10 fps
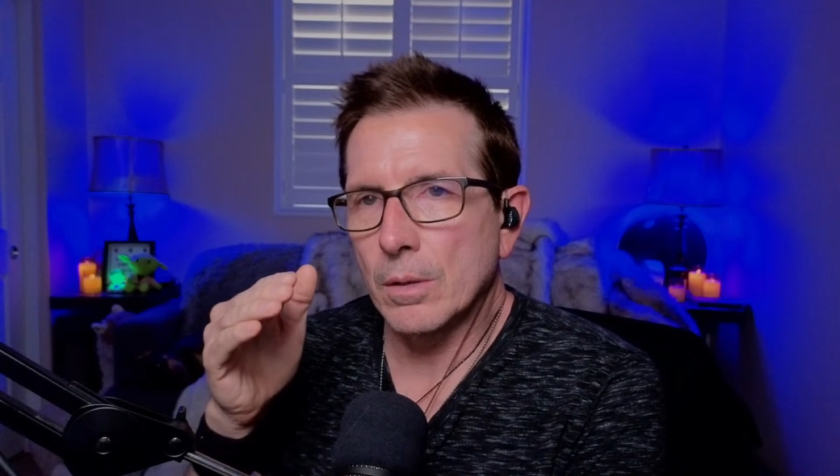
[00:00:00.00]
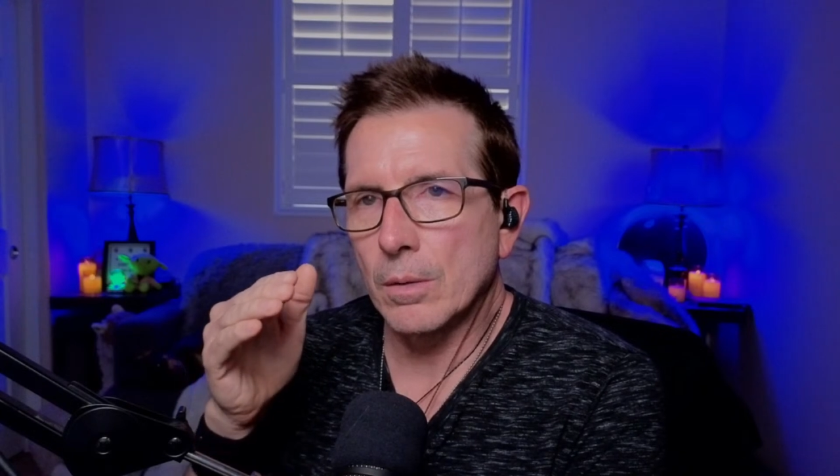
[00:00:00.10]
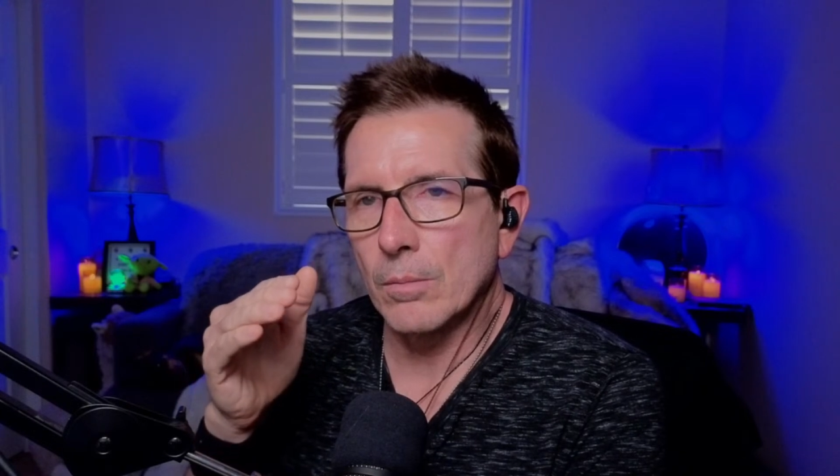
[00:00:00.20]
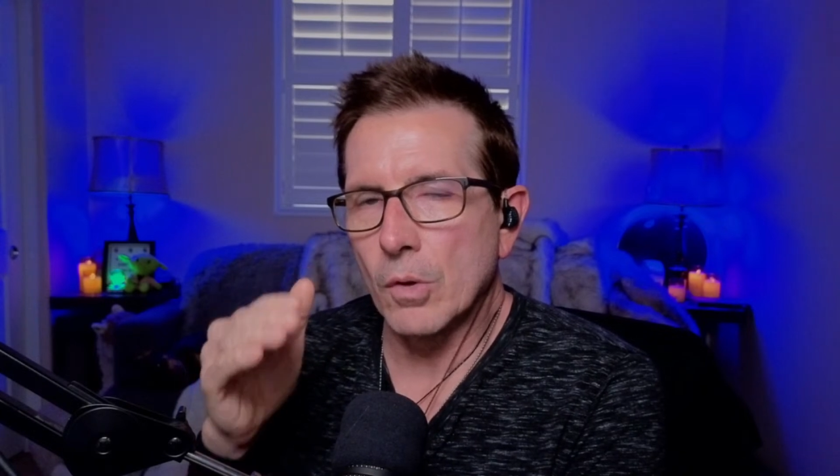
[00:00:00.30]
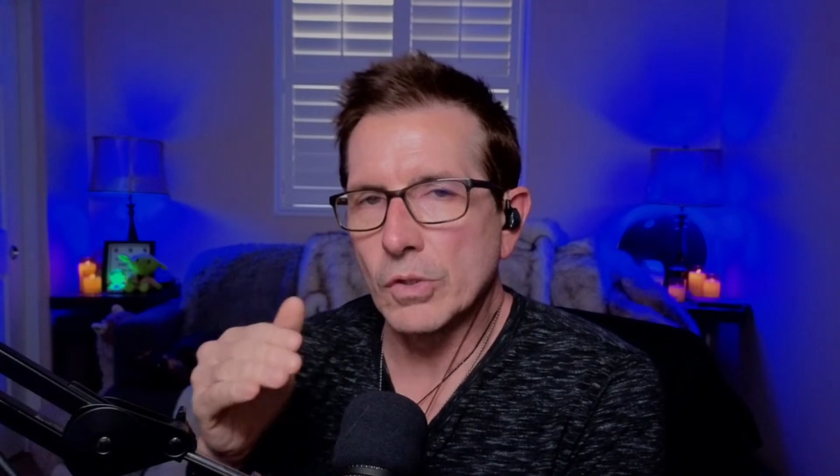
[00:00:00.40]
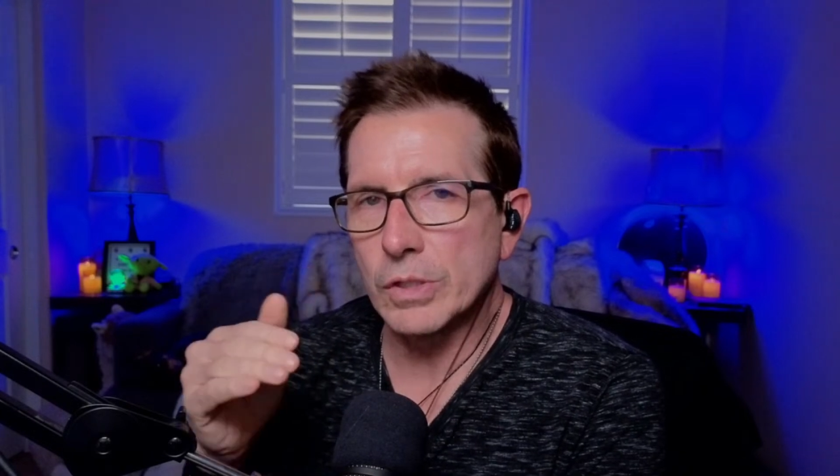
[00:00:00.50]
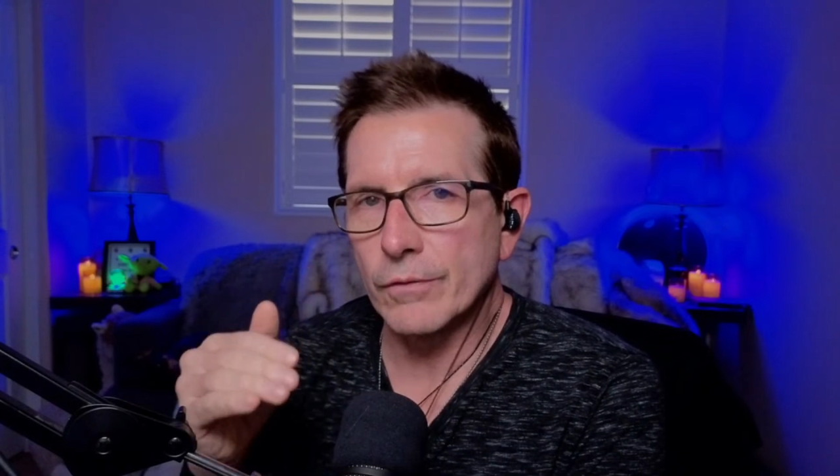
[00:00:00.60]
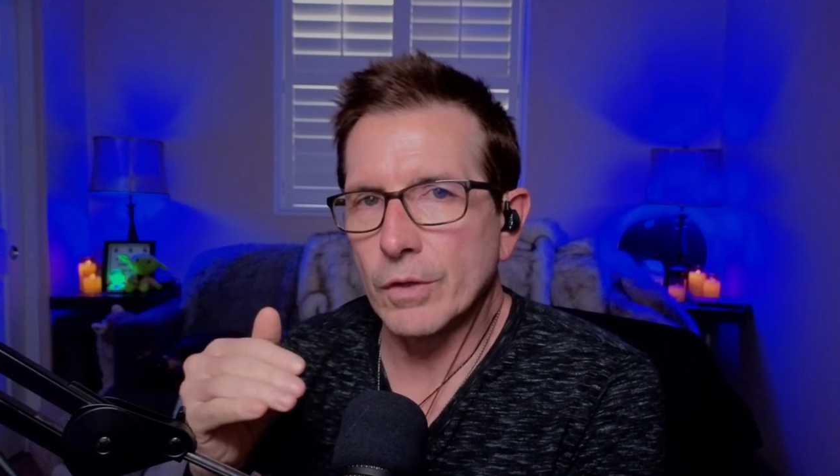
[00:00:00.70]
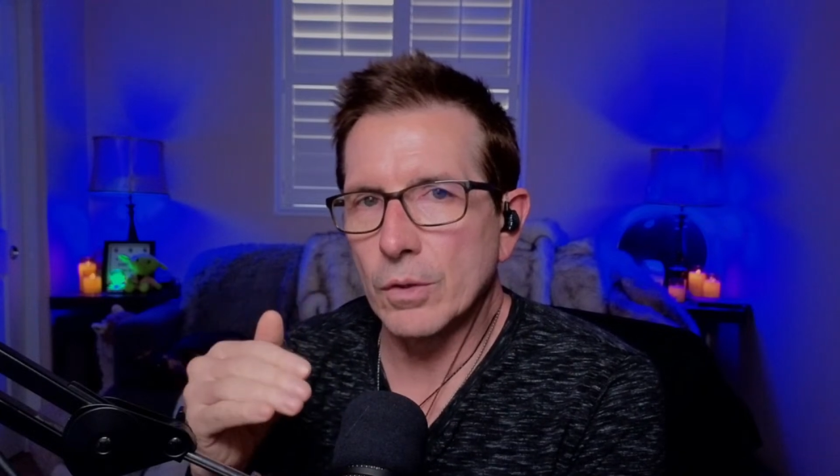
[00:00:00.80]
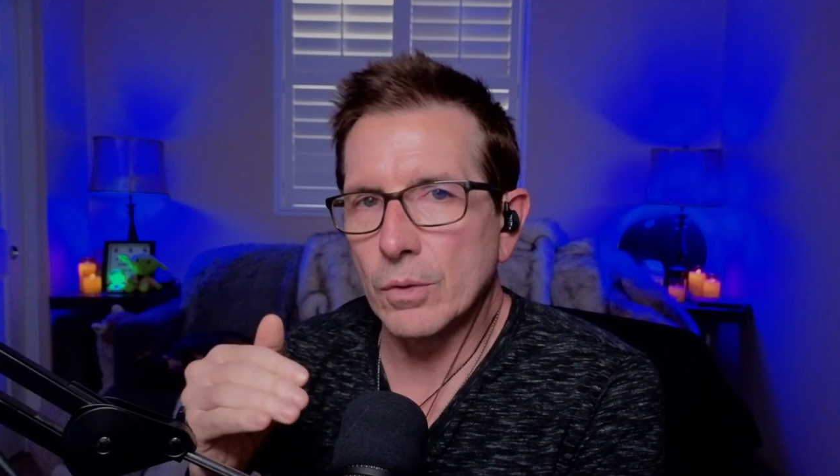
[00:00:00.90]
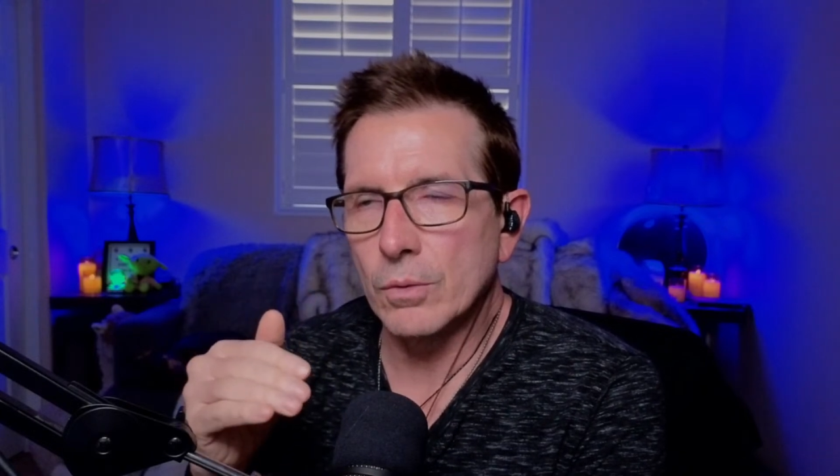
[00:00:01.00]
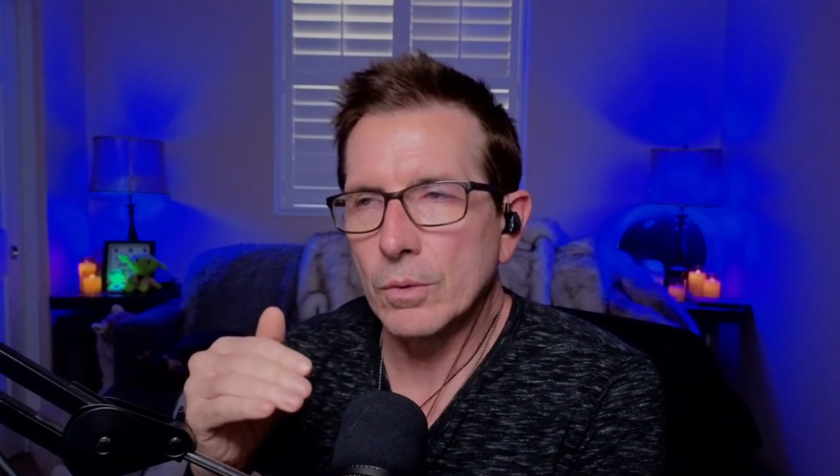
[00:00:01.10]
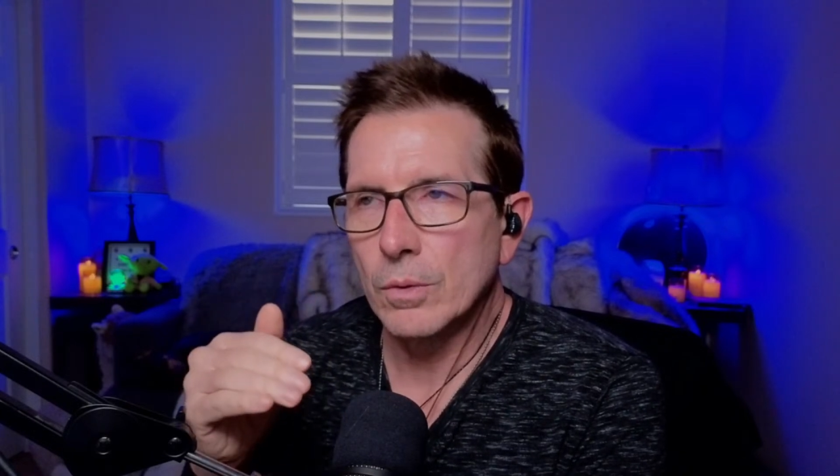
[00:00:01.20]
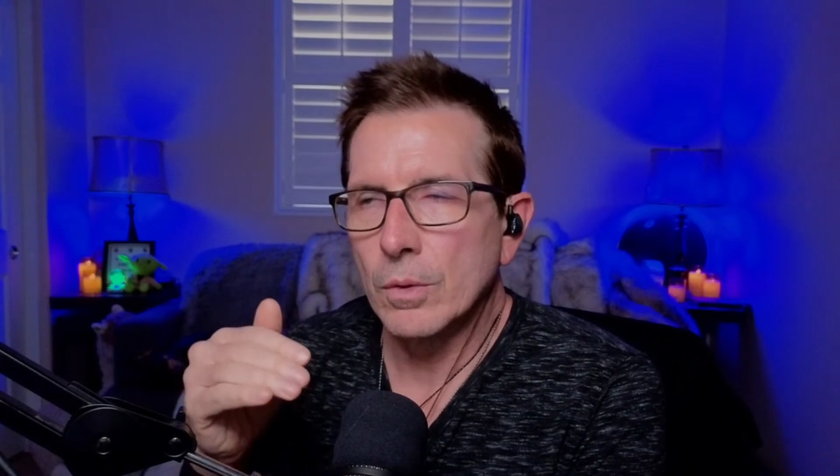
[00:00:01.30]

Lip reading: most of you